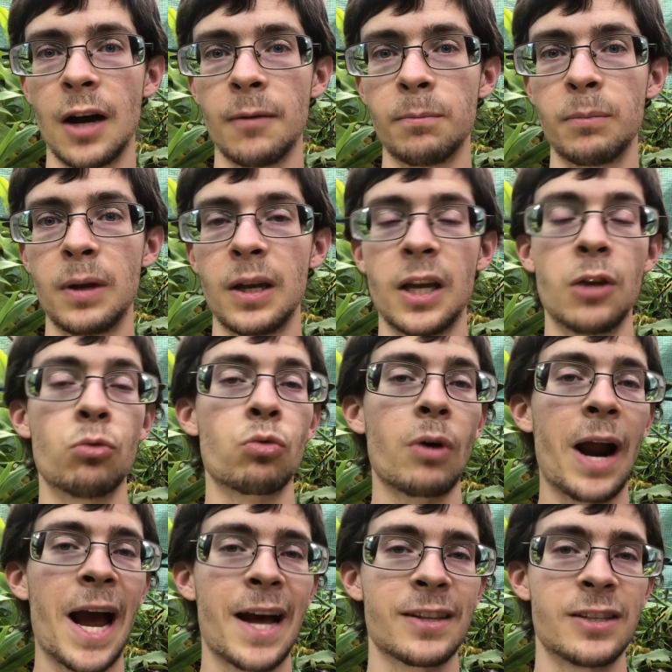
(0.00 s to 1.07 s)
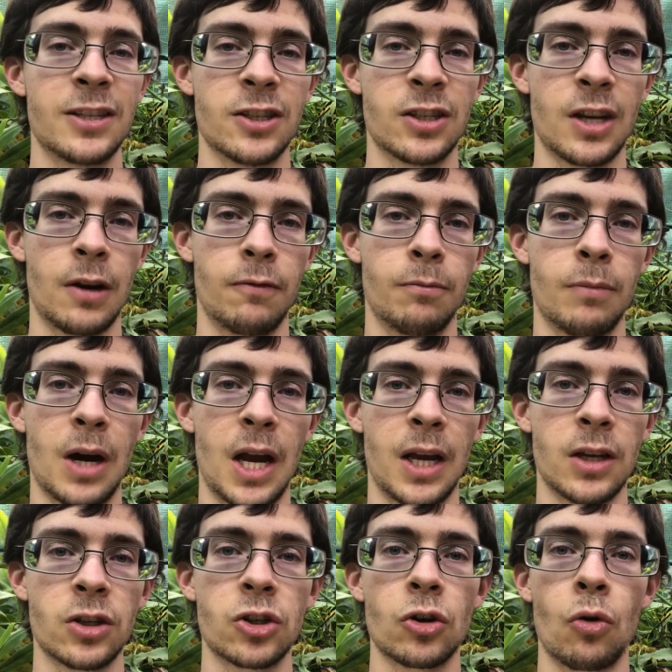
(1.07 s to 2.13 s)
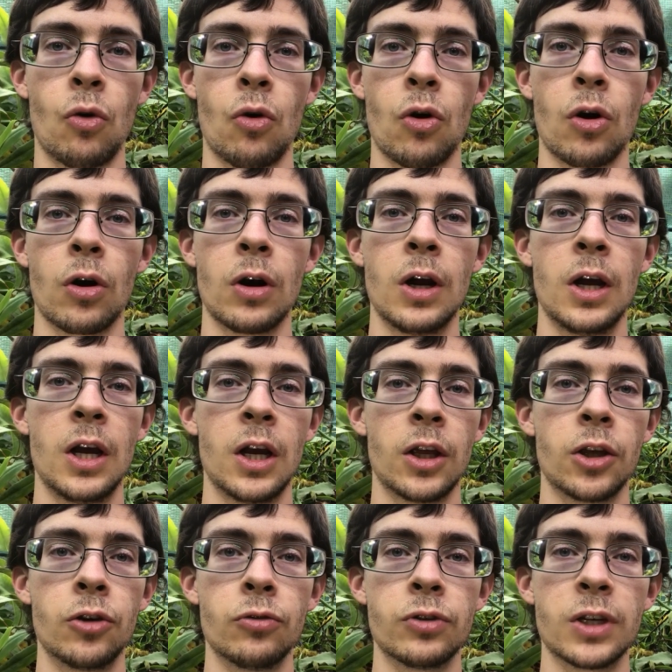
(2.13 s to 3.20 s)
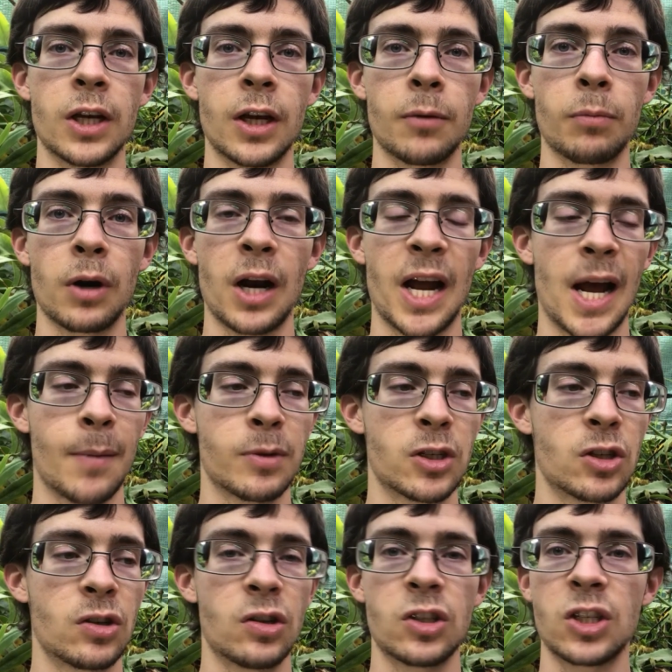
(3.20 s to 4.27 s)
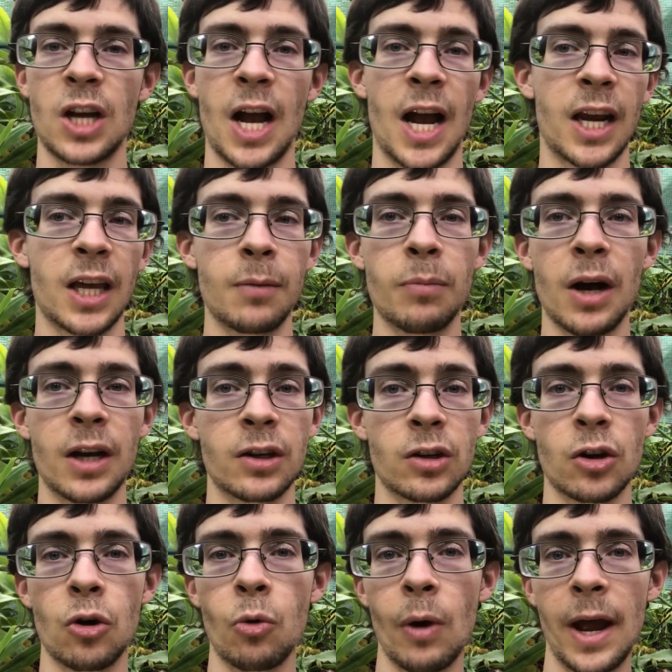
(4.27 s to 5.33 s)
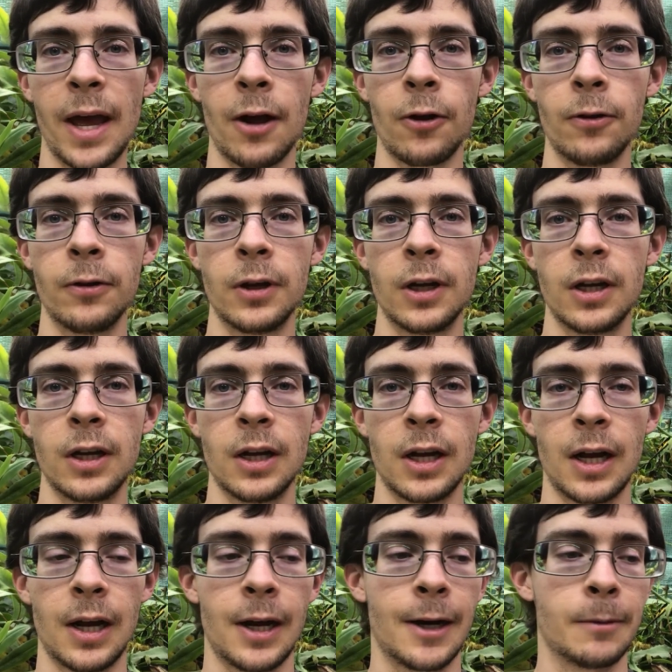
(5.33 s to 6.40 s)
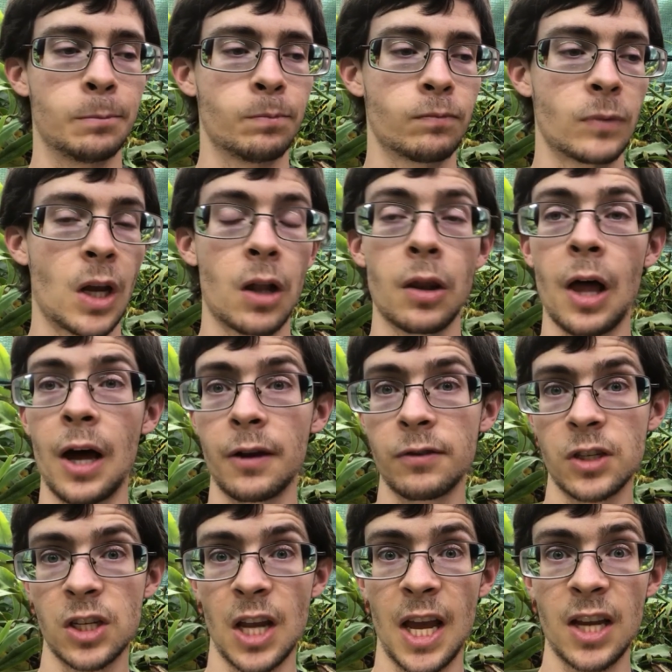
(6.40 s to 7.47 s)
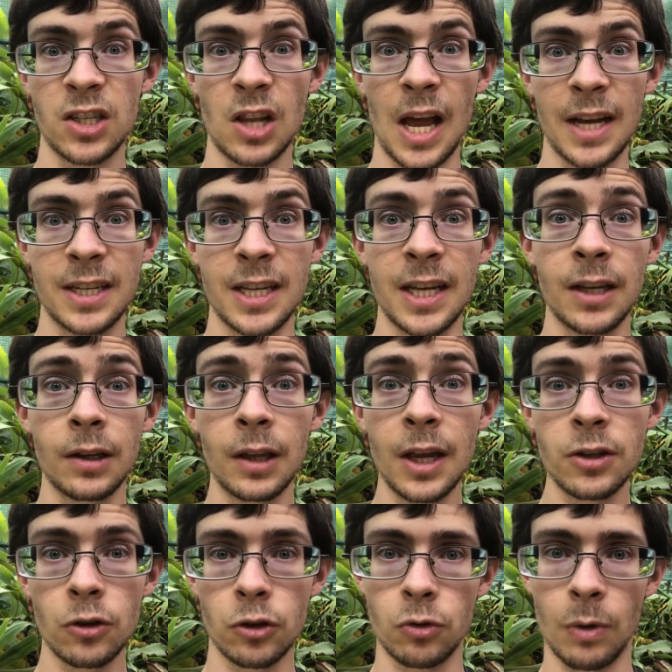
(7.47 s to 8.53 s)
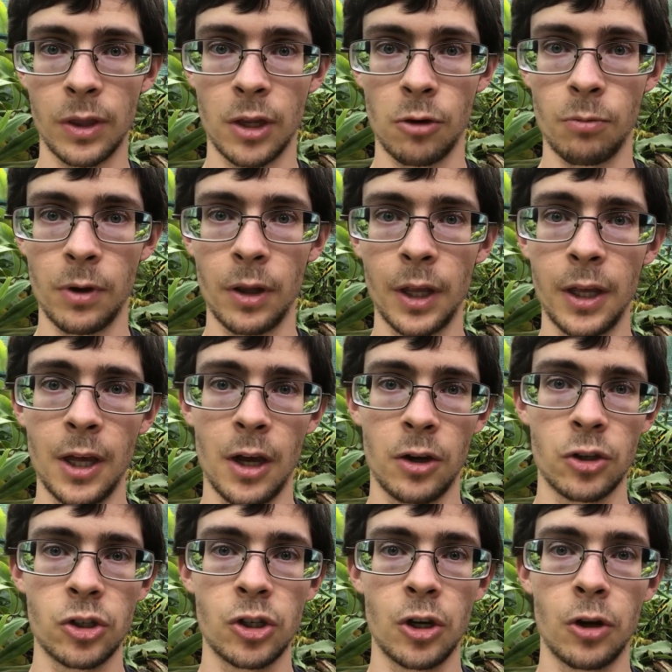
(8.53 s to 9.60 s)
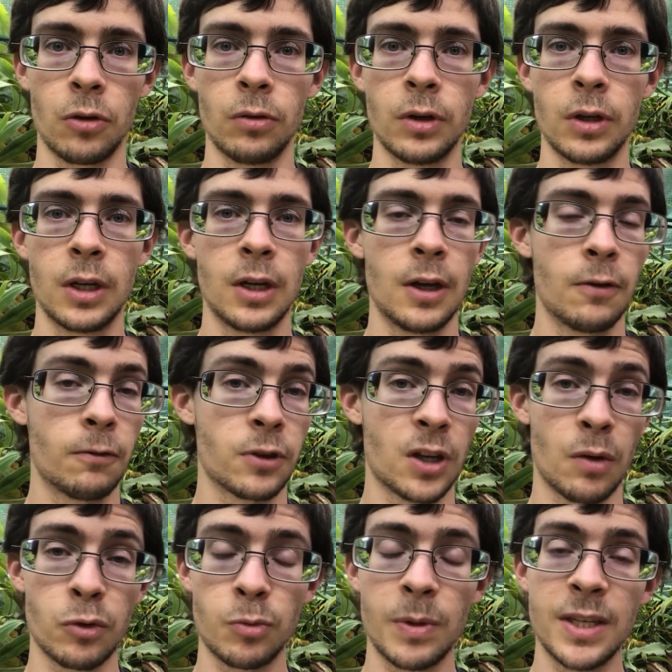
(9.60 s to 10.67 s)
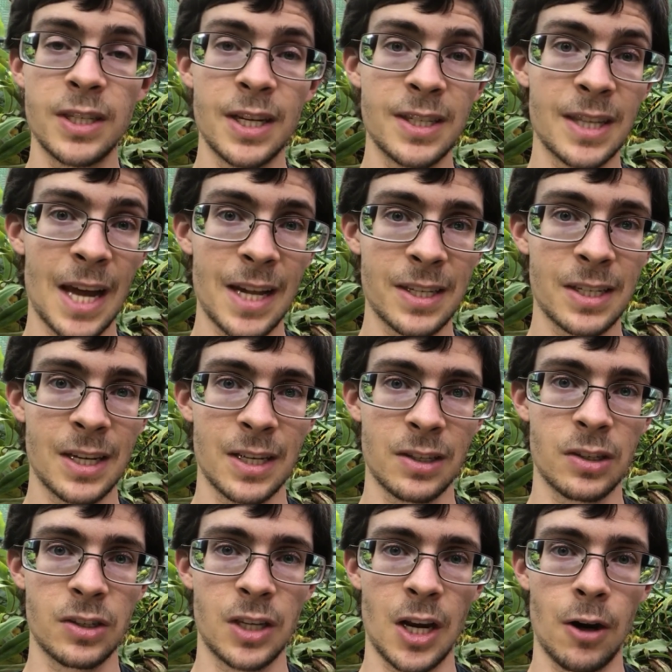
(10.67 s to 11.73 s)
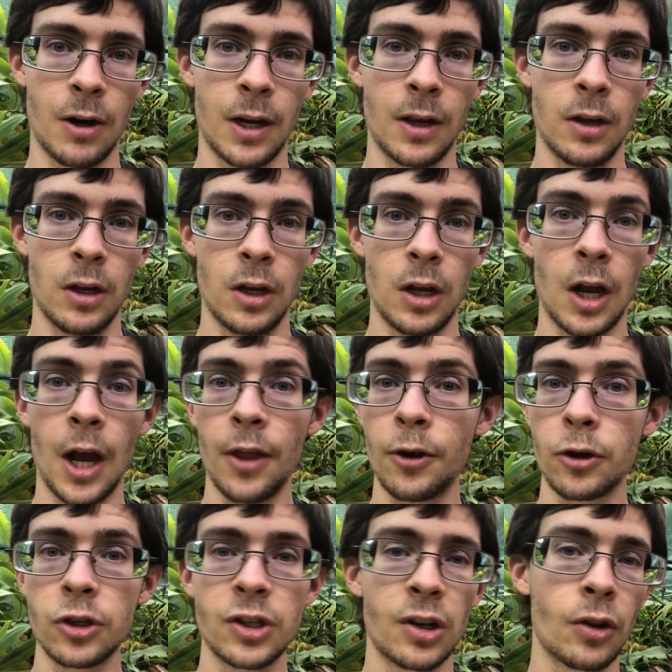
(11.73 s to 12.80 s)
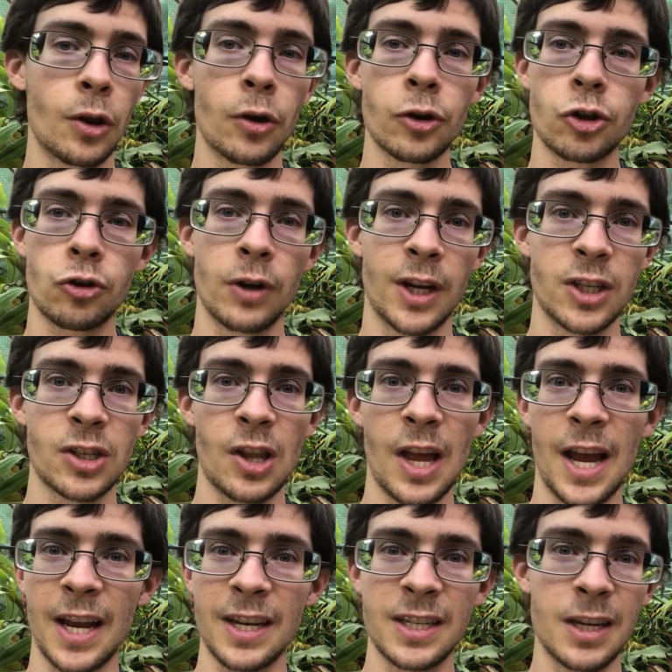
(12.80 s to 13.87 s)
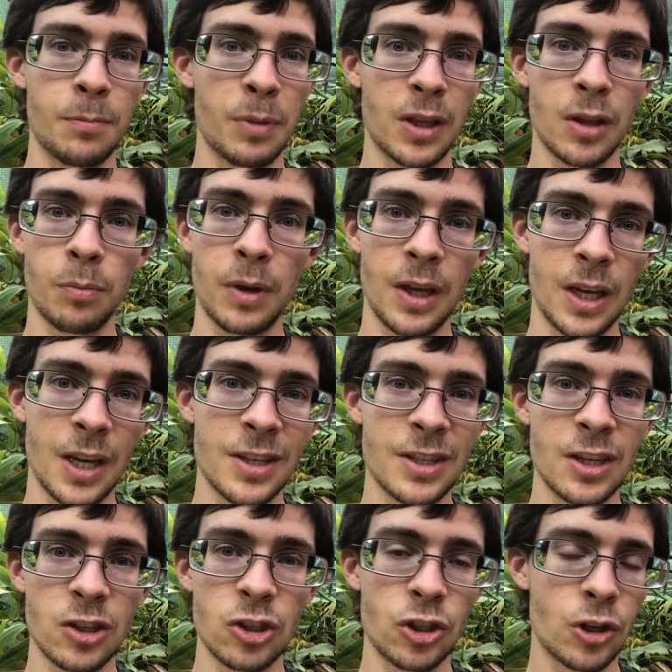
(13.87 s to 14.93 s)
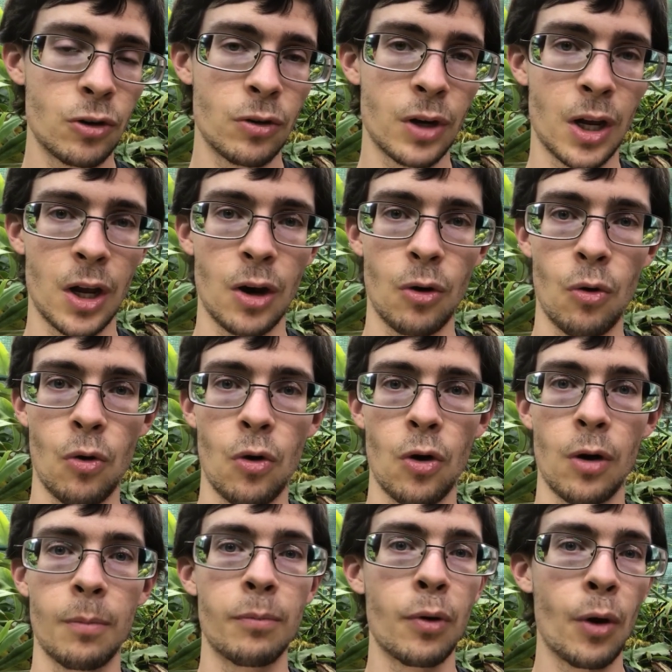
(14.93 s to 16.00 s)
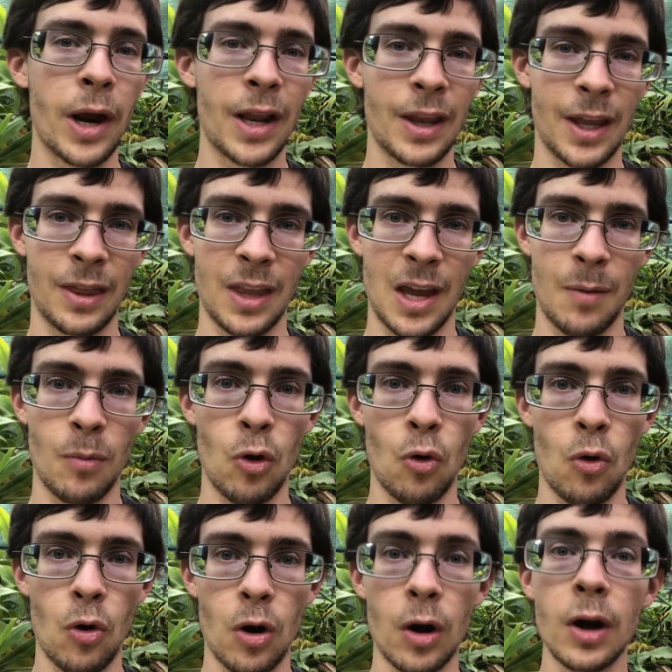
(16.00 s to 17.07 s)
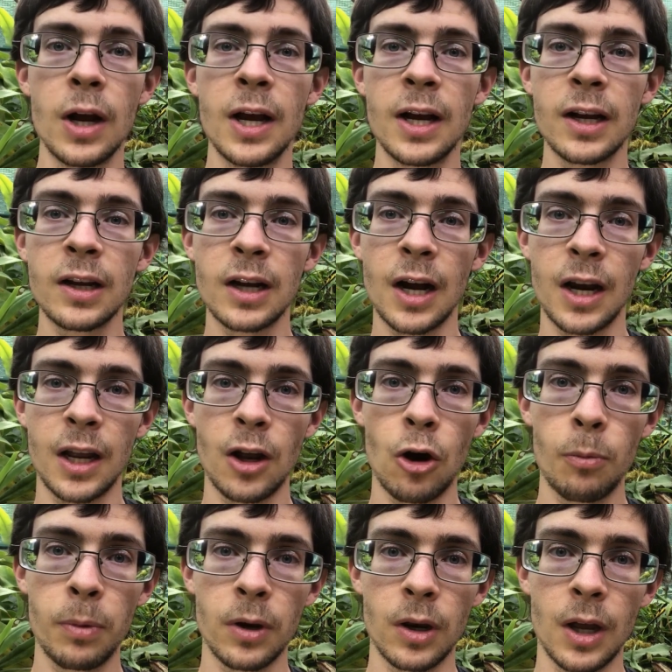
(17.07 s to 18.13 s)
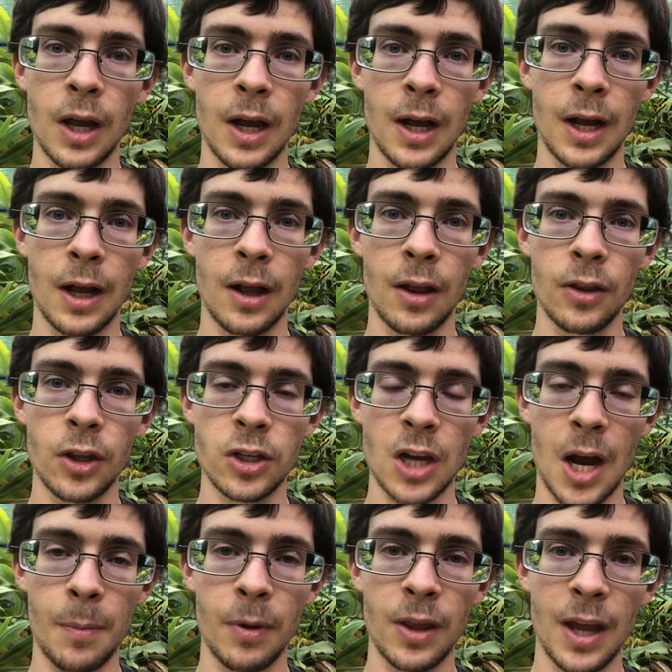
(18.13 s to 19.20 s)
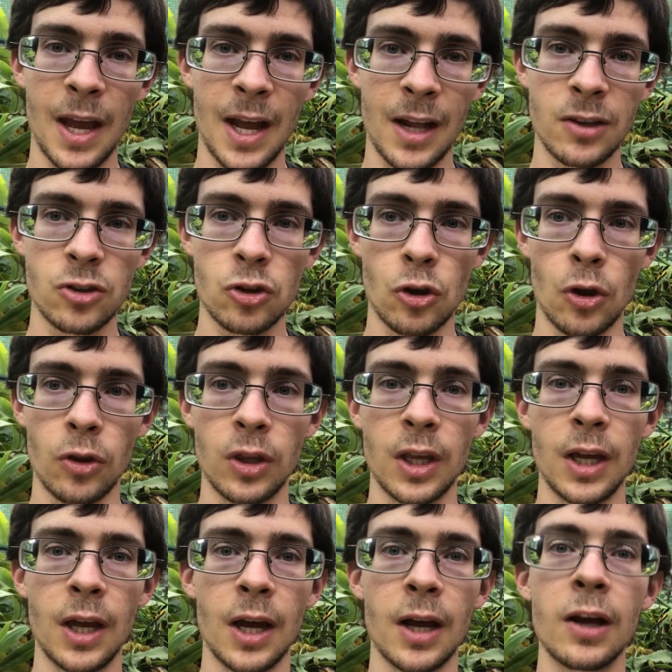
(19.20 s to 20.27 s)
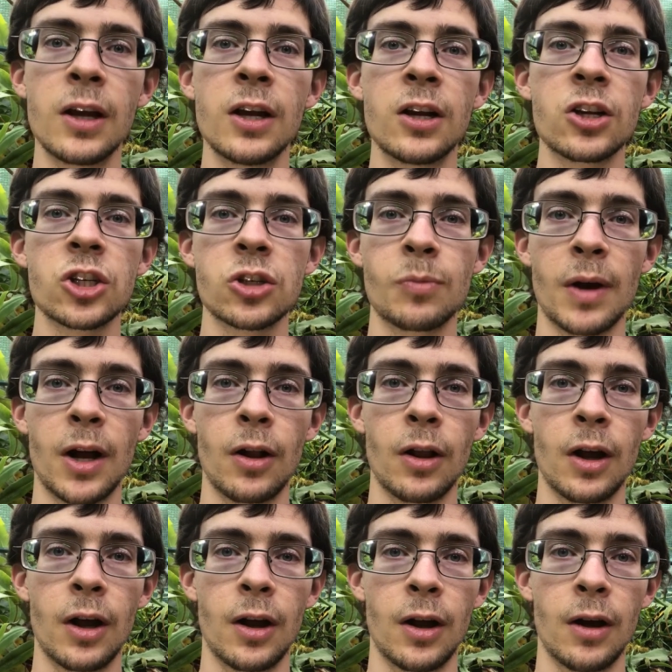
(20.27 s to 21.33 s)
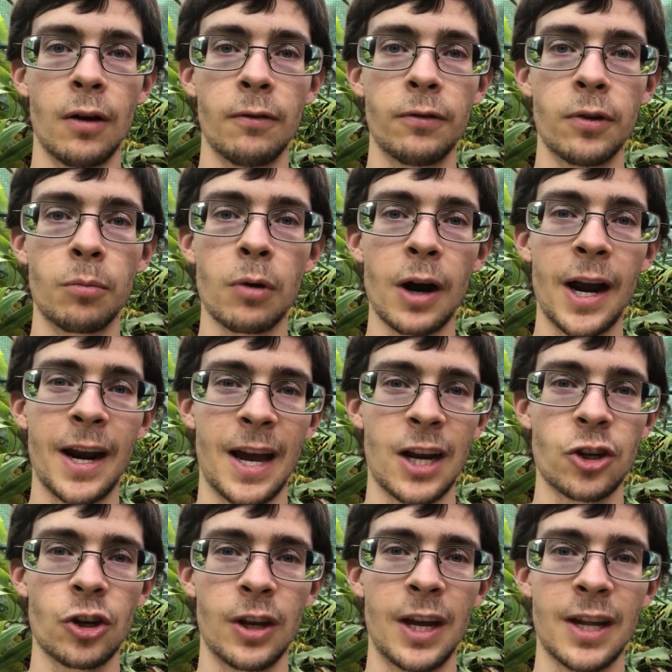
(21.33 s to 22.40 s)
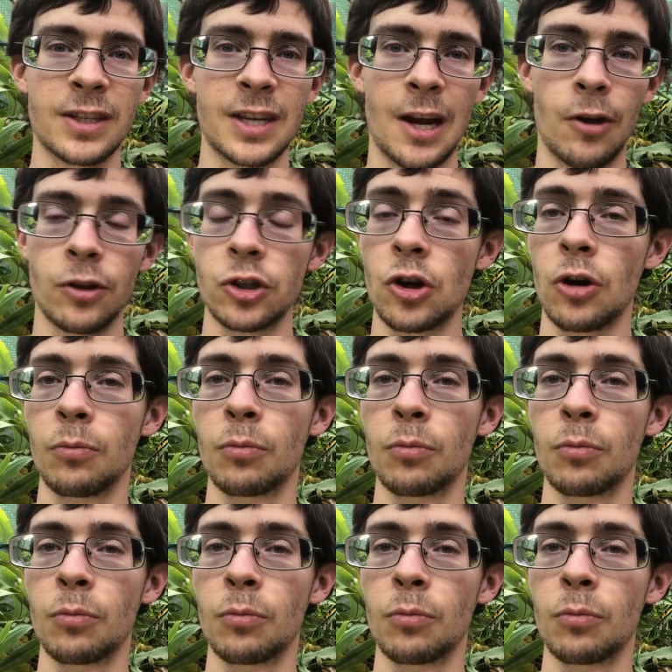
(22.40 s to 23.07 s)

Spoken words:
pinky rats instead of mice, or using perhaps tiny button quail. A lot of snakes like to eat lizards when they're really young, so for some species that's necessary. Others, little tricks like dipping the pinkies in tuna, or boiling them, or cutting open the top of the head so that the smell of the brain actually gets out. It's called